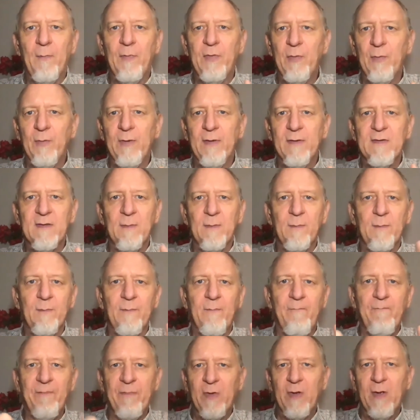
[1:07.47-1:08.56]
doing
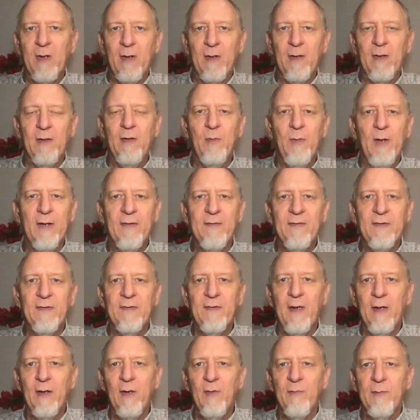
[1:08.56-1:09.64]
some UX
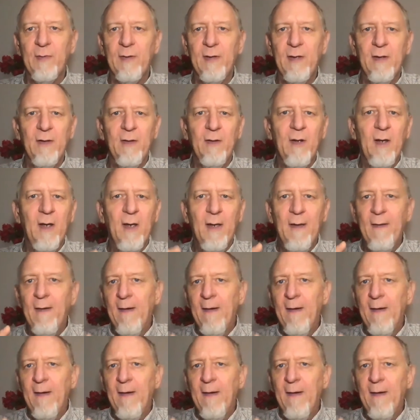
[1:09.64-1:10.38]
design over here.